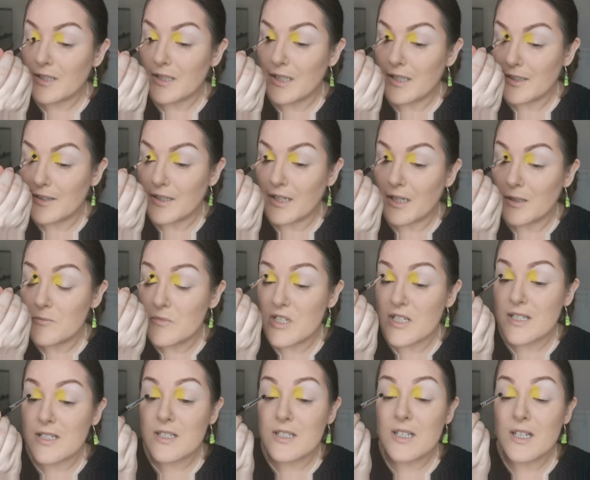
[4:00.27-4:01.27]
and that I'm
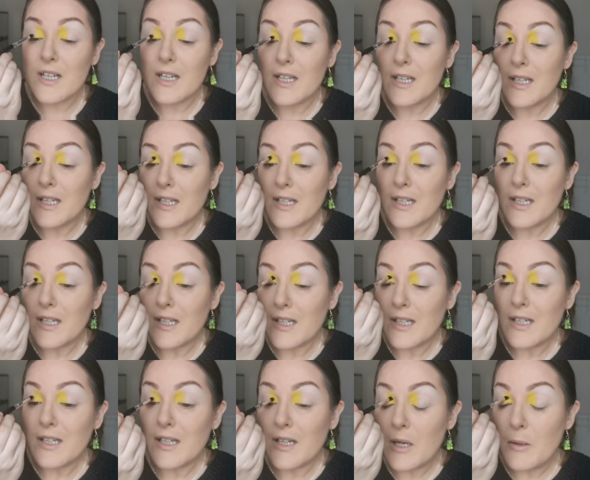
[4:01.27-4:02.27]
just
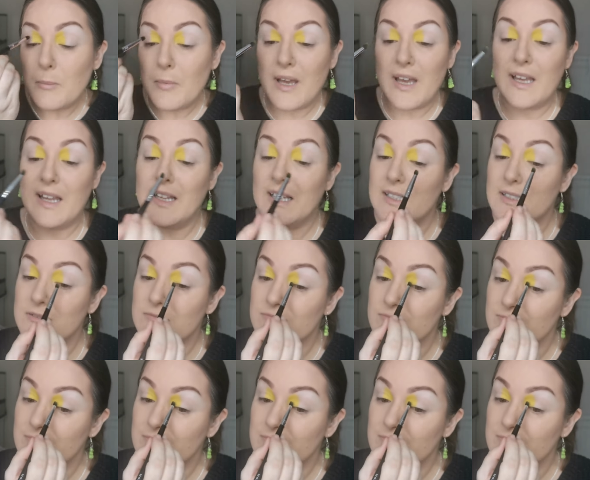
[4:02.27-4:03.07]
a pain,